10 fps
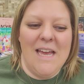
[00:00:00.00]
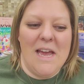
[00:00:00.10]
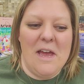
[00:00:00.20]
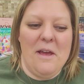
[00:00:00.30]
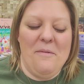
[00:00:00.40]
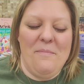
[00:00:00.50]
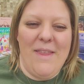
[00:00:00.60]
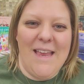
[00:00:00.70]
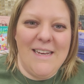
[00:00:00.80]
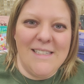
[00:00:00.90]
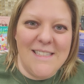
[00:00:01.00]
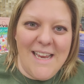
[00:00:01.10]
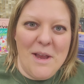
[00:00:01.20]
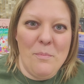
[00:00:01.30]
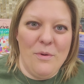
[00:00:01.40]
um,
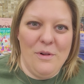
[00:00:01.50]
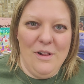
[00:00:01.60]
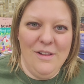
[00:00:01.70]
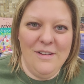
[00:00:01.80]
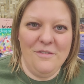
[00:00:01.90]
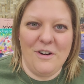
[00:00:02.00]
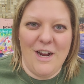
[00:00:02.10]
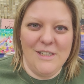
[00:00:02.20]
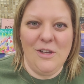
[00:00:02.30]
example for us